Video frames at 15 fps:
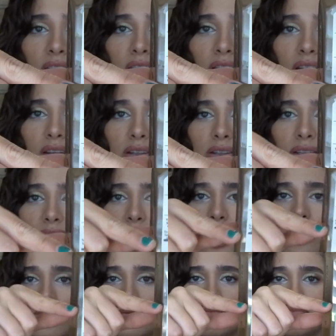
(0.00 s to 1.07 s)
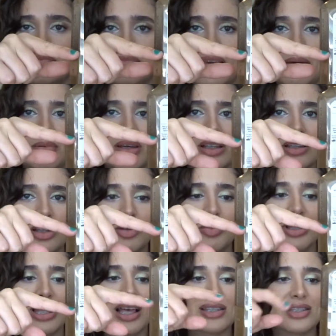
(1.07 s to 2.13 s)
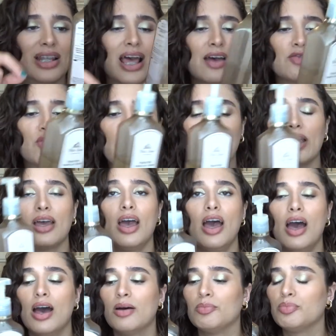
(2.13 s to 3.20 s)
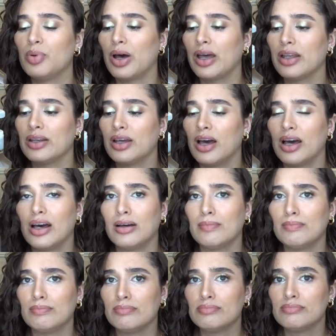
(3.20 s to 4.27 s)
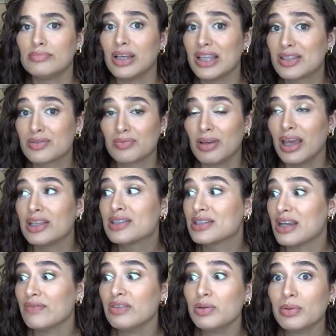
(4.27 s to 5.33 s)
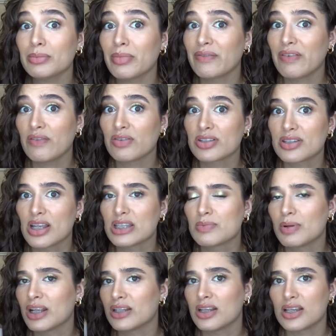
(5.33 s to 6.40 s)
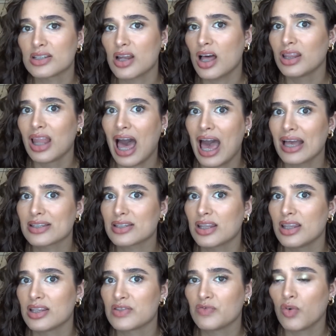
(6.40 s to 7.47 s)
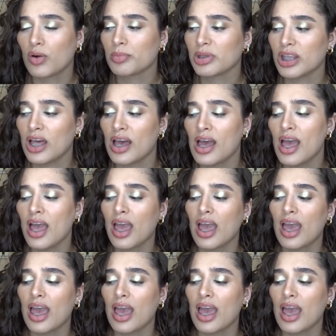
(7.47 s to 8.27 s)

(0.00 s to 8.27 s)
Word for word: and then down maybe a little bit less than halfway, but um, it's it's definitely one of my favorite scents, but it does not last in this formula.